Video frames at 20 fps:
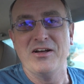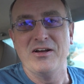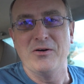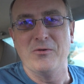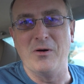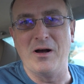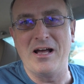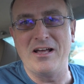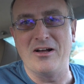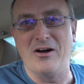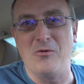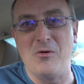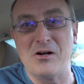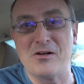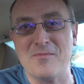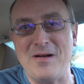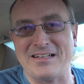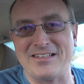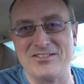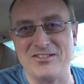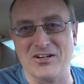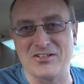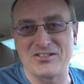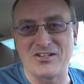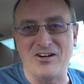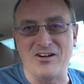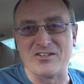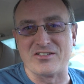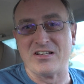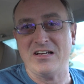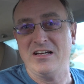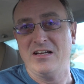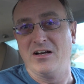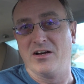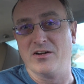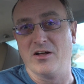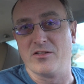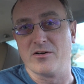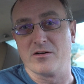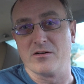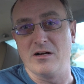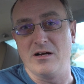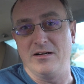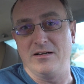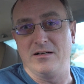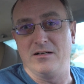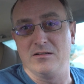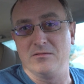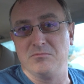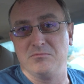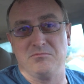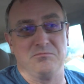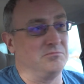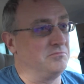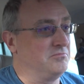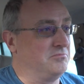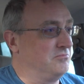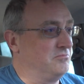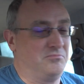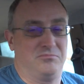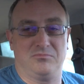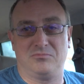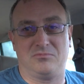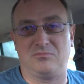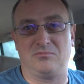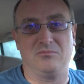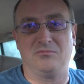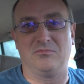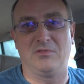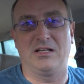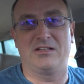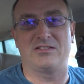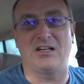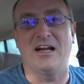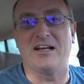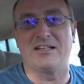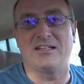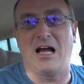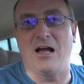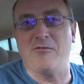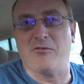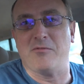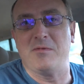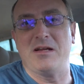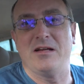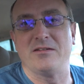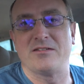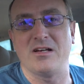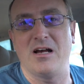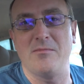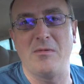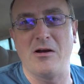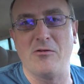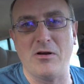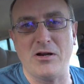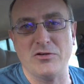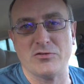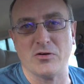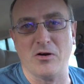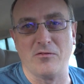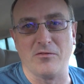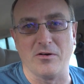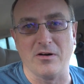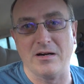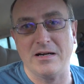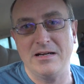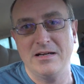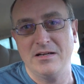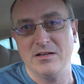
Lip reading: Well, hey, y'all, welcome back to Doug's Cars. Another exciting time for me inside my Range Rover.